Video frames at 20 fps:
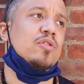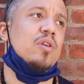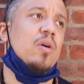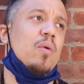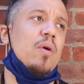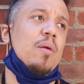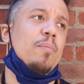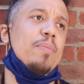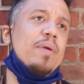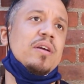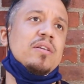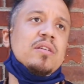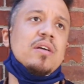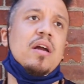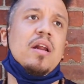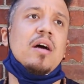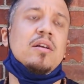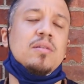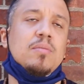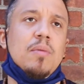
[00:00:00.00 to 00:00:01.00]
So big
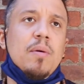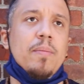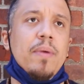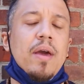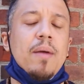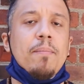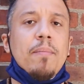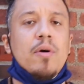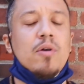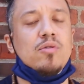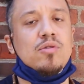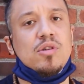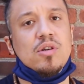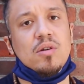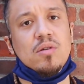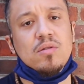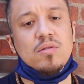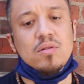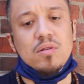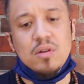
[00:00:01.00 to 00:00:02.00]
shout out to my man
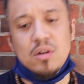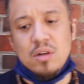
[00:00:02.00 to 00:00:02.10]
Mojo.